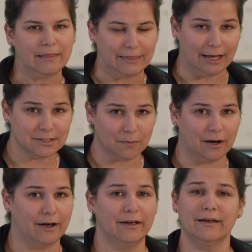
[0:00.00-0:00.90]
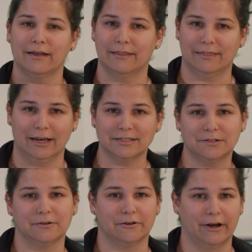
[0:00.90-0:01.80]
That's why, thanks
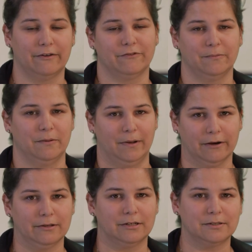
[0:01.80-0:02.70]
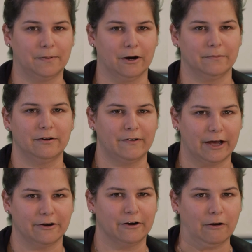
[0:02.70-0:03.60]
to a grant from the Maryland Department of
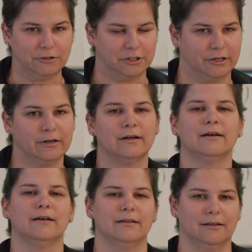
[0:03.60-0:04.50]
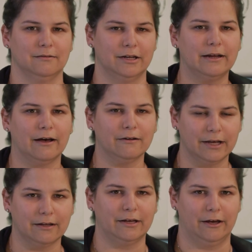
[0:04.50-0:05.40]
Agriculture, the Linda L.
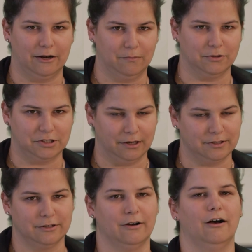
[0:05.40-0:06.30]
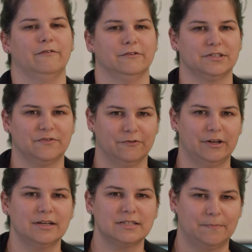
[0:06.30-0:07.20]
Kelly Animal Shelter offers
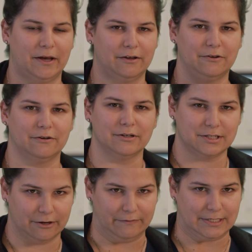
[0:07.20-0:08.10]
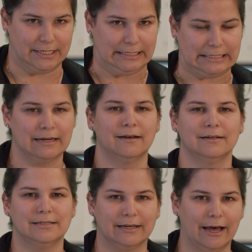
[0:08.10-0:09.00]
free spay and neuter services
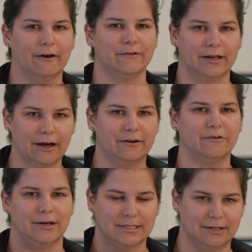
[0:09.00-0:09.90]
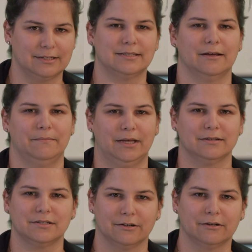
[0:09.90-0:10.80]
to Calvert County residents that meet
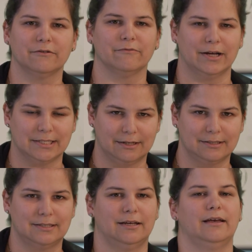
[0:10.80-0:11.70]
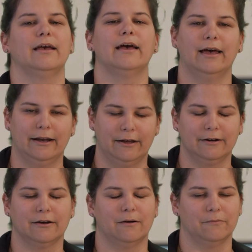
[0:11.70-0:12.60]
certain residency and
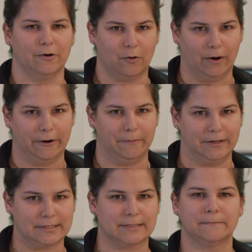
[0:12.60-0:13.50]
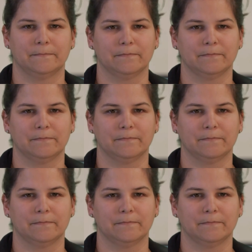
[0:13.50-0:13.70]
income requirements.